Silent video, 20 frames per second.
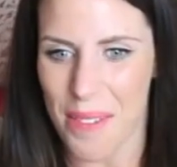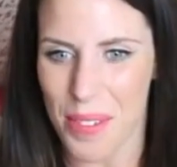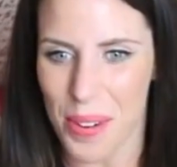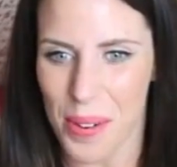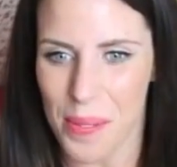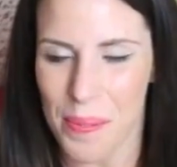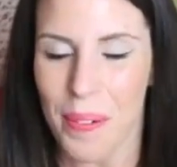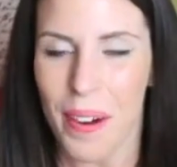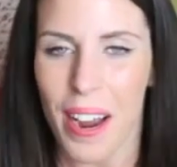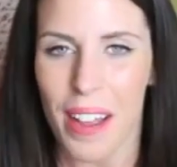
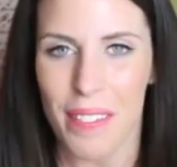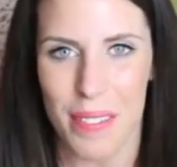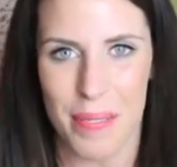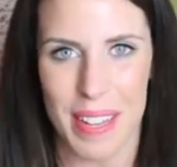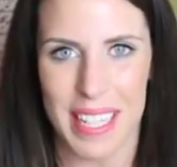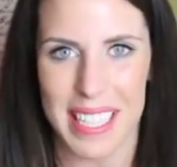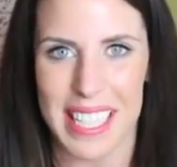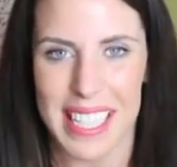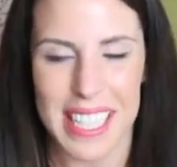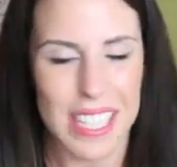your private
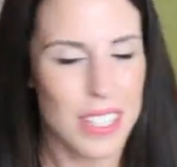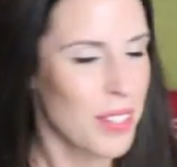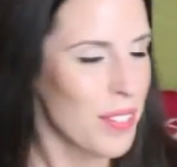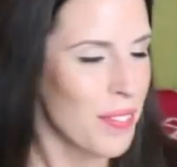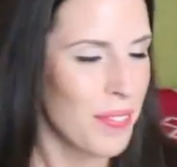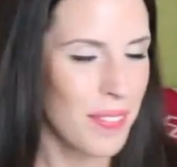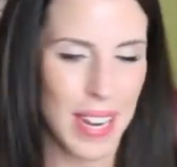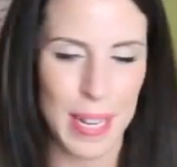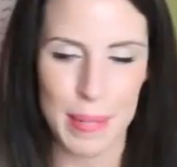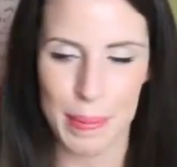messages, your
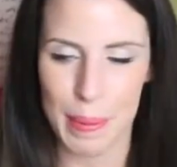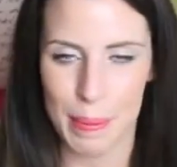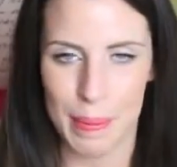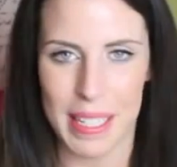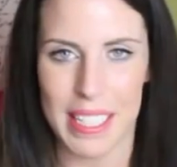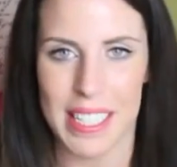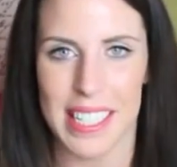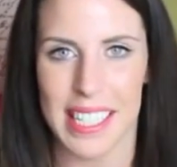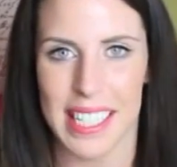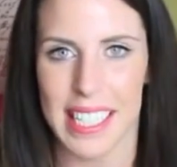Facebook
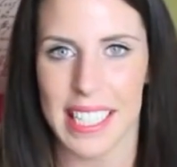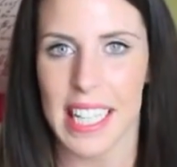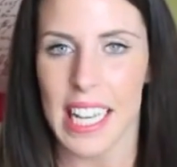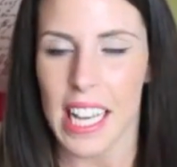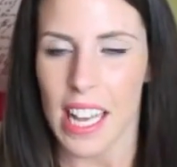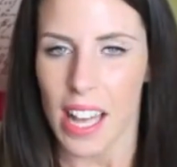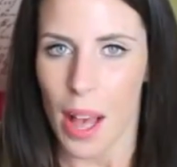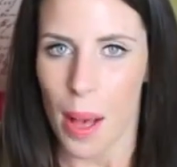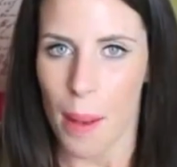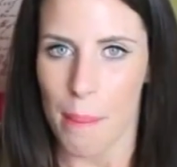messages,
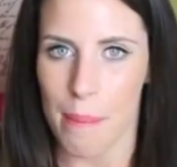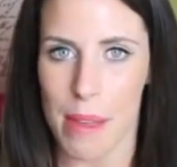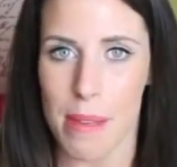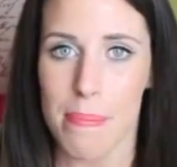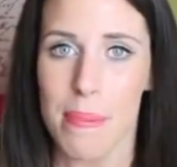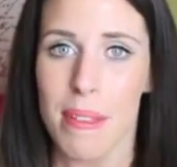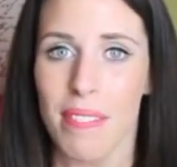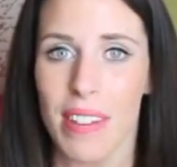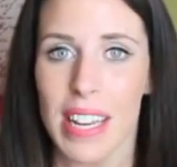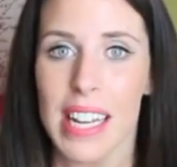
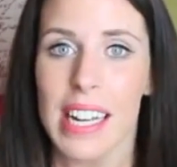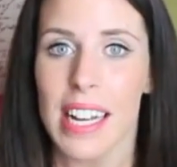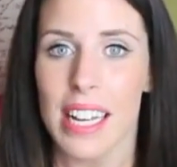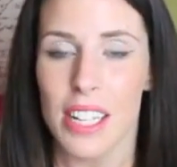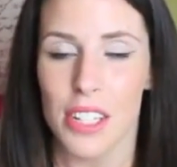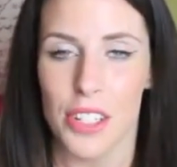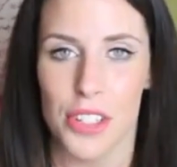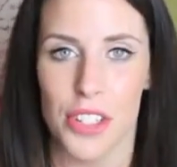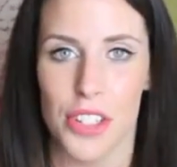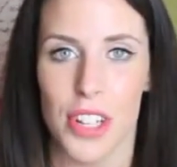made me
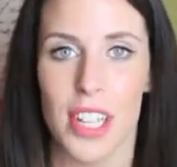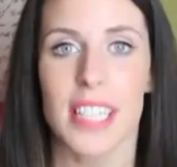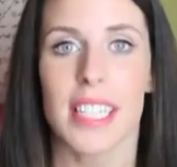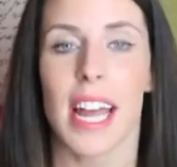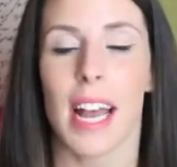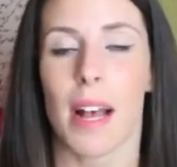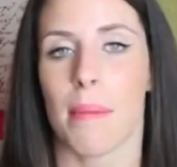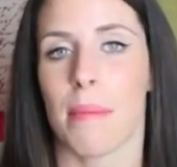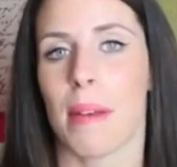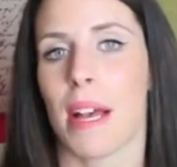realise just
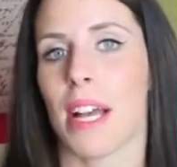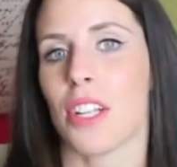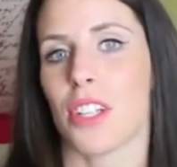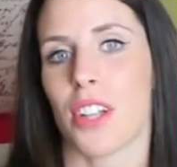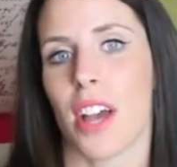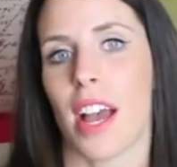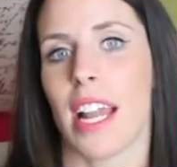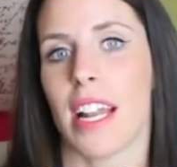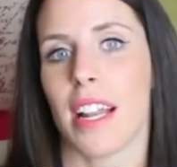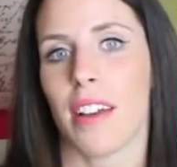how much
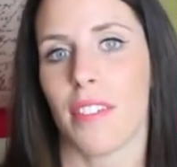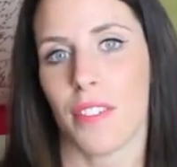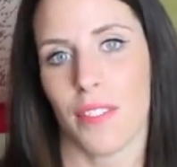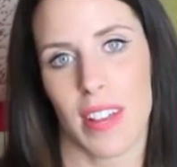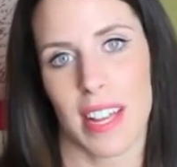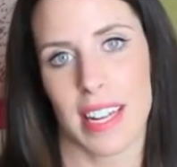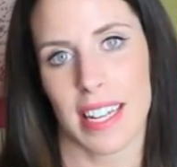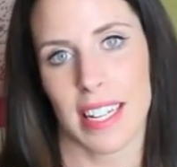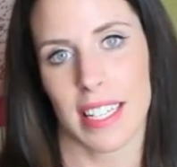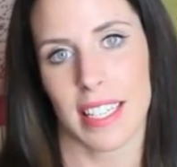I loved
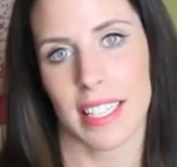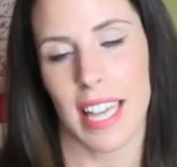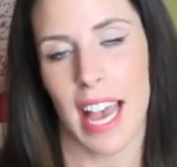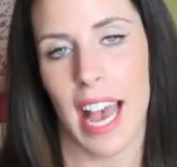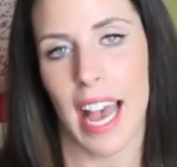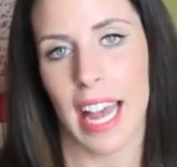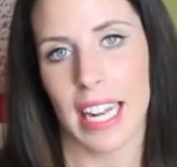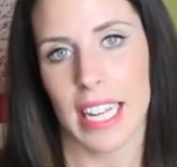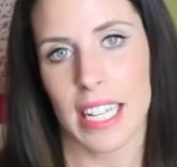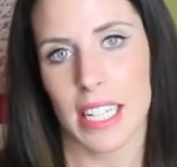fitness
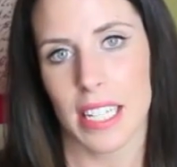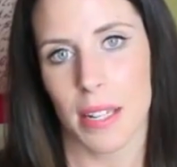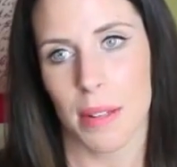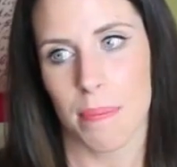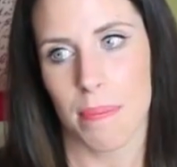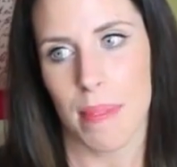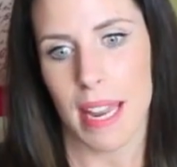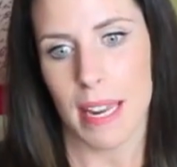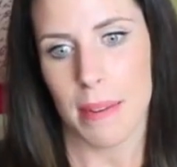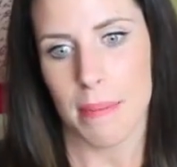and
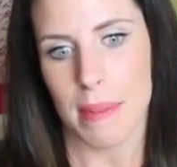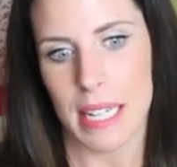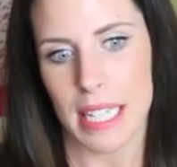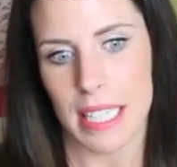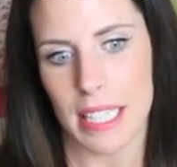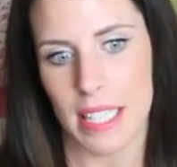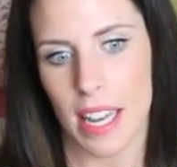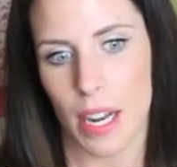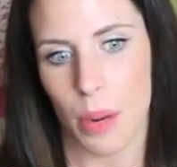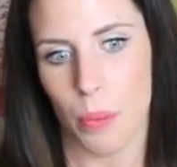made me
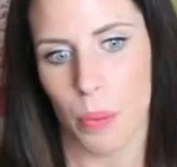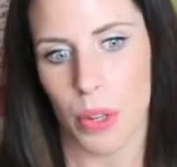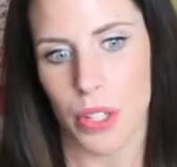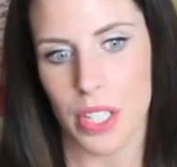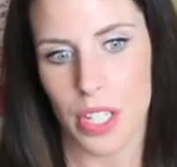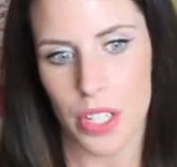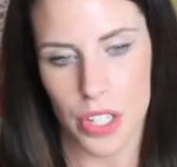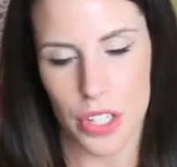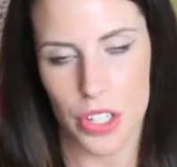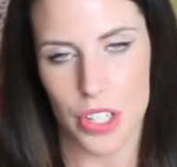decide I
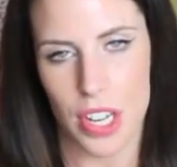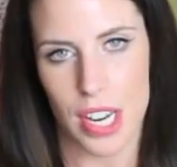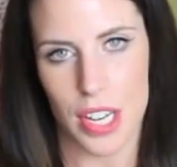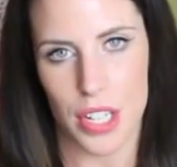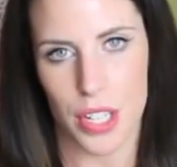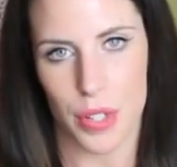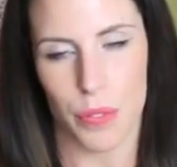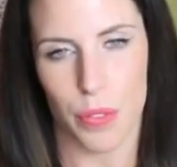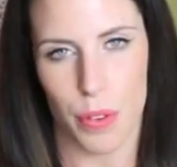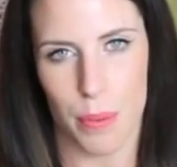wanted to
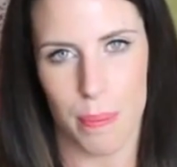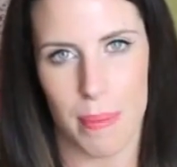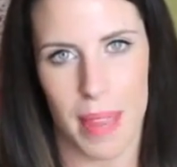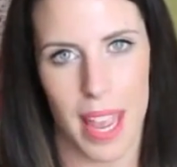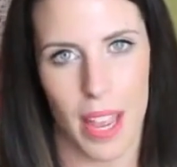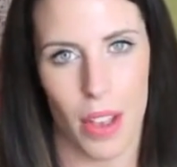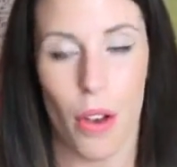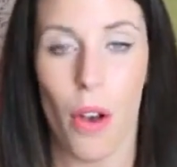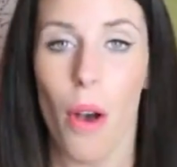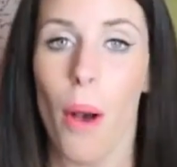change it from
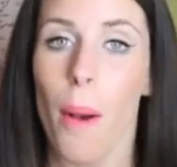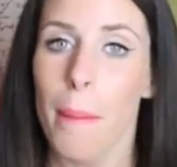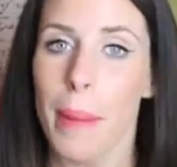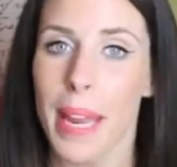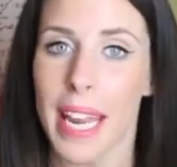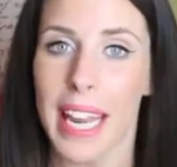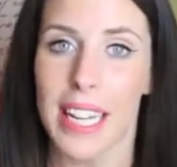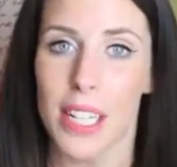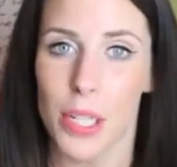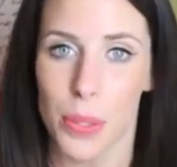being a
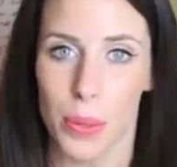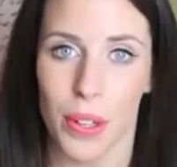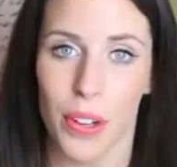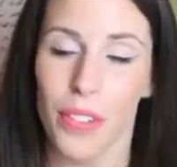hobby into a